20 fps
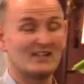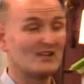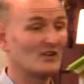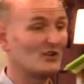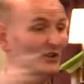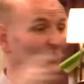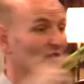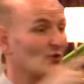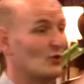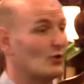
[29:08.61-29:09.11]

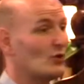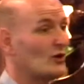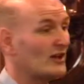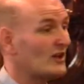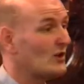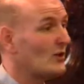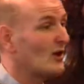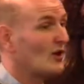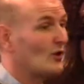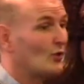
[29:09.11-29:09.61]
You, you,
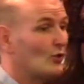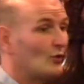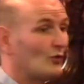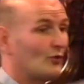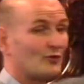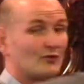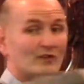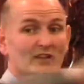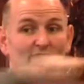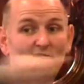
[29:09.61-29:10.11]
you are all
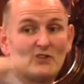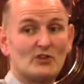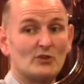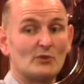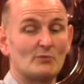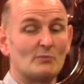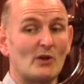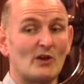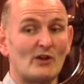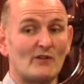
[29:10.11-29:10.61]
three of
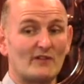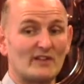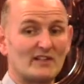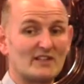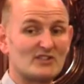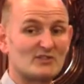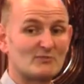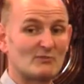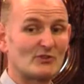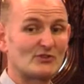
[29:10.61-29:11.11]
you
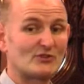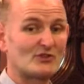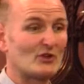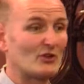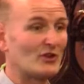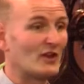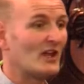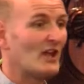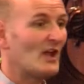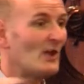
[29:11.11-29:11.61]
perfectly spot
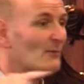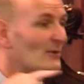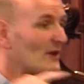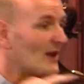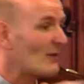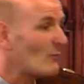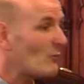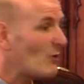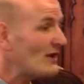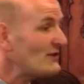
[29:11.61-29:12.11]
on. But
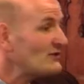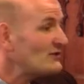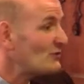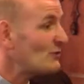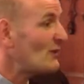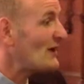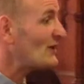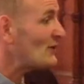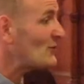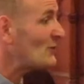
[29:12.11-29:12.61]
I wonder
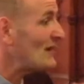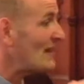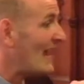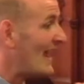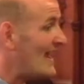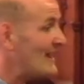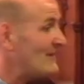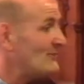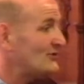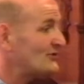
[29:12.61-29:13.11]
whether we're
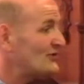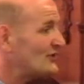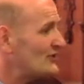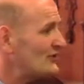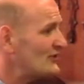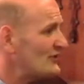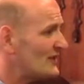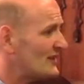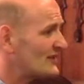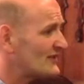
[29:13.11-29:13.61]
able to
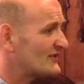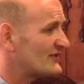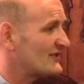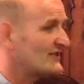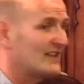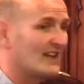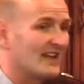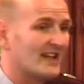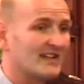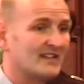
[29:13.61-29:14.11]
do this
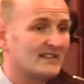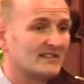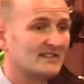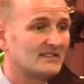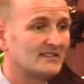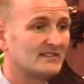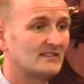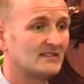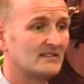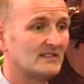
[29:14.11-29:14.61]
today.
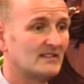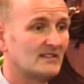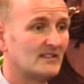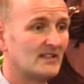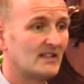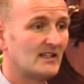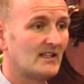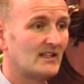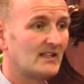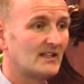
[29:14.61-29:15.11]

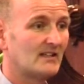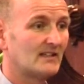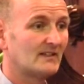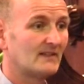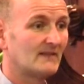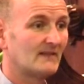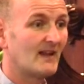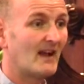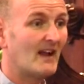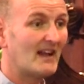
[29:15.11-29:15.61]

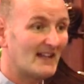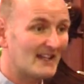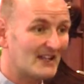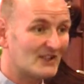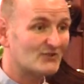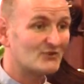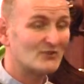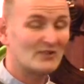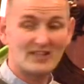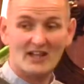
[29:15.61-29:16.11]
I
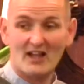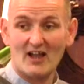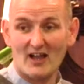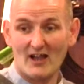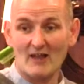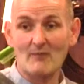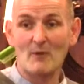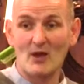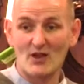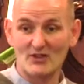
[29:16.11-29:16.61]
literally,
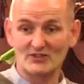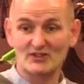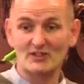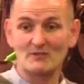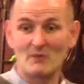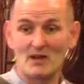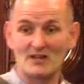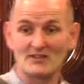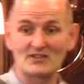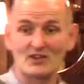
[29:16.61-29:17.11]
I'm
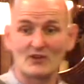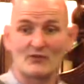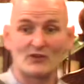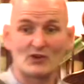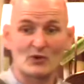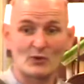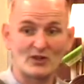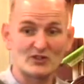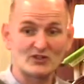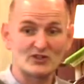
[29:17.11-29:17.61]
asking myself the
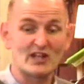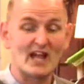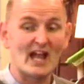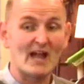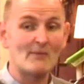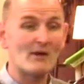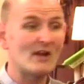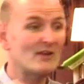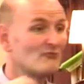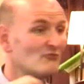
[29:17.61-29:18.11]
question
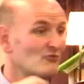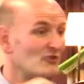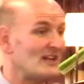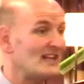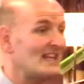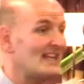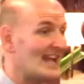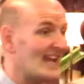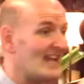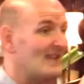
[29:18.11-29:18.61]
Am I
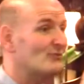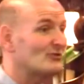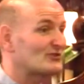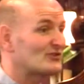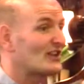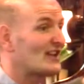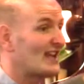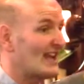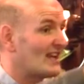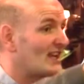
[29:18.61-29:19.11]
really able
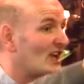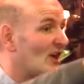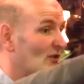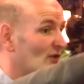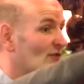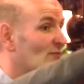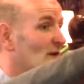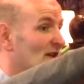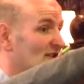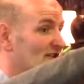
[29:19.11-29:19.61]
to let go
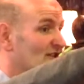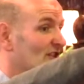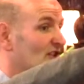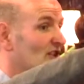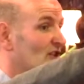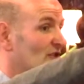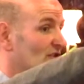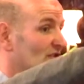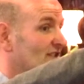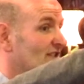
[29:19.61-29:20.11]
of my
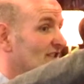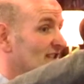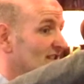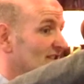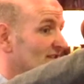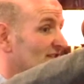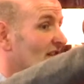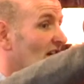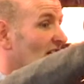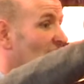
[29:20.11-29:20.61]

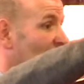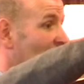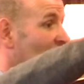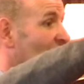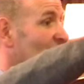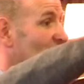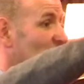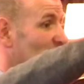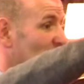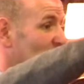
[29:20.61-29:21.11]
securities that I
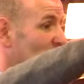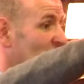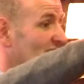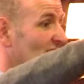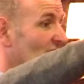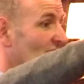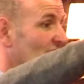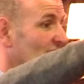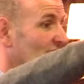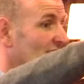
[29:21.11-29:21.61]
have in
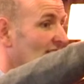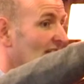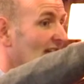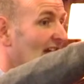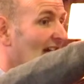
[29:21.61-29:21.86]
myself?